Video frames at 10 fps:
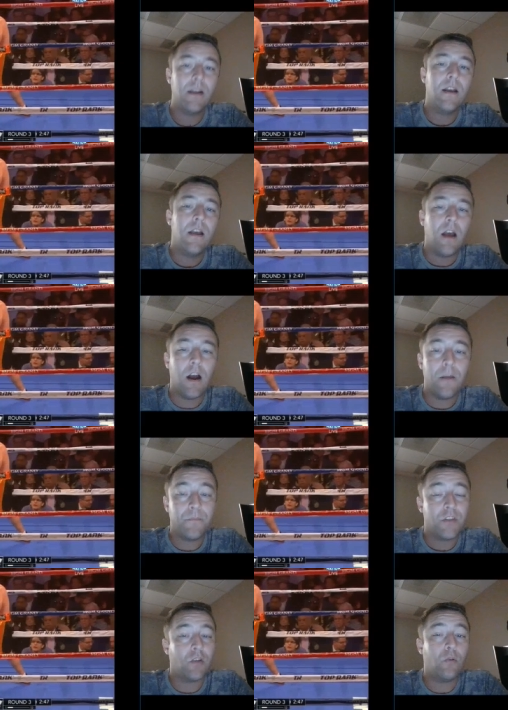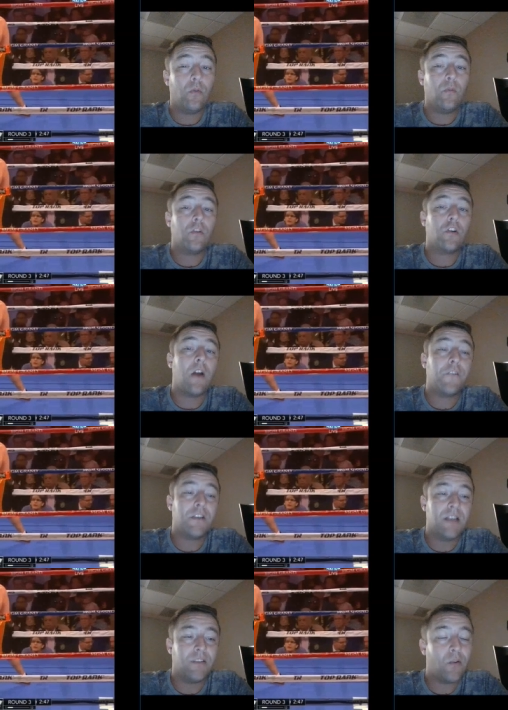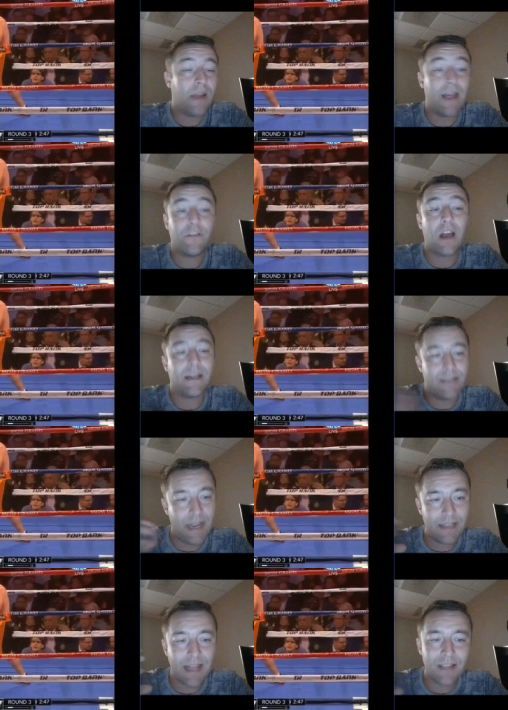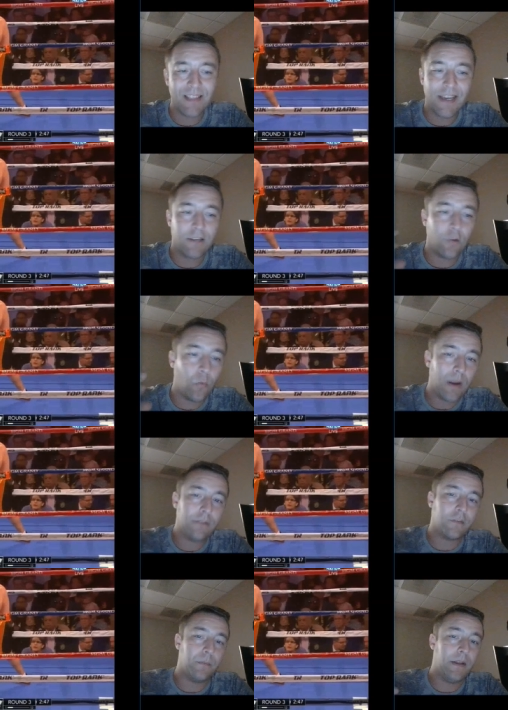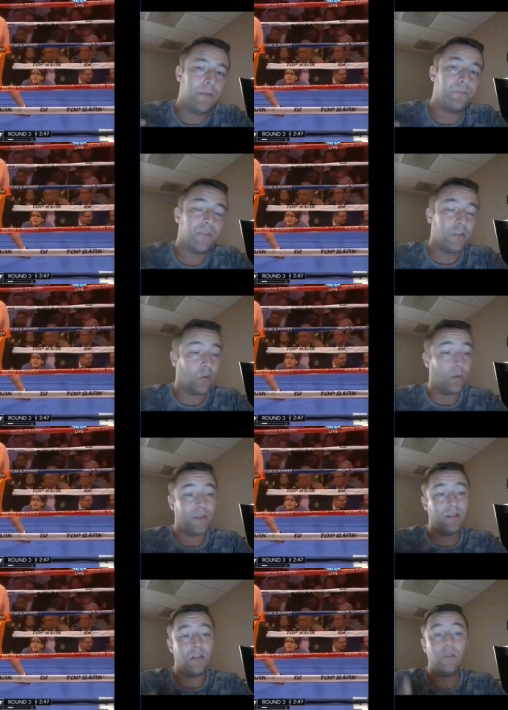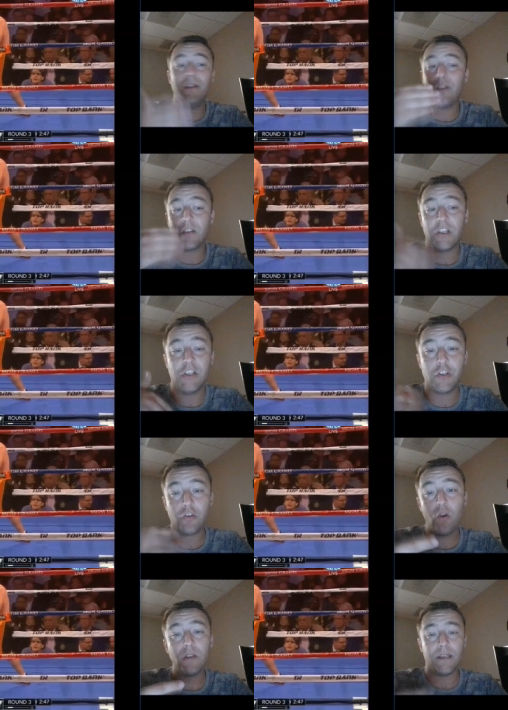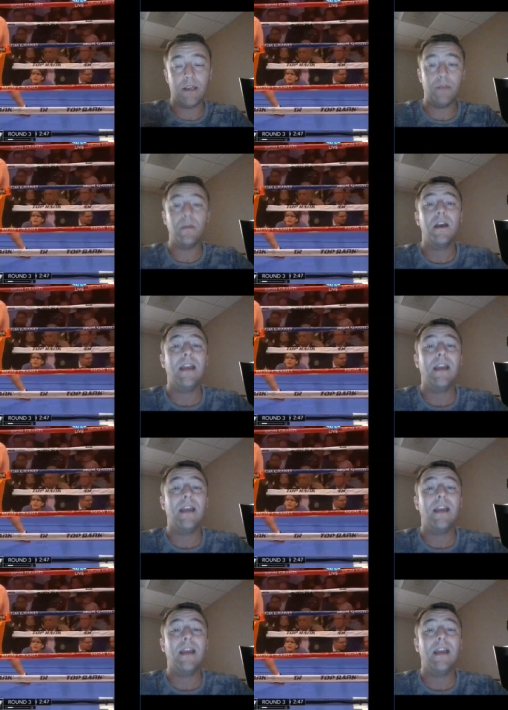Um, so Crawford says, okay, I've got to take that layer away from him. So what does he do? He starts controlling him.